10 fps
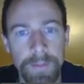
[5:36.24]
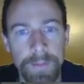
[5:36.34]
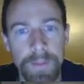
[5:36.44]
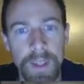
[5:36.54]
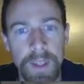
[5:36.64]

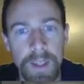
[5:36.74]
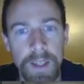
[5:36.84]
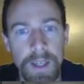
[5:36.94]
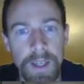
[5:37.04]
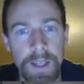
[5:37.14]
The
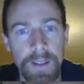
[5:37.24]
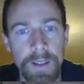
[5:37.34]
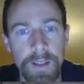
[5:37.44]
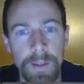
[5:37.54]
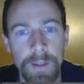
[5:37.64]
artist,
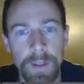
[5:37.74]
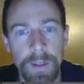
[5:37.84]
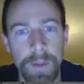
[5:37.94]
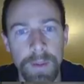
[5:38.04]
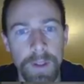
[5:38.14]
I'm going to
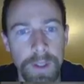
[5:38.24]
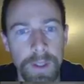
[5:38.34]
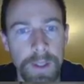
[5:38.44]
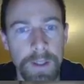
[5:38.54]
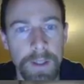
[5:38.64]
put
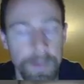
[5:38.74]
in,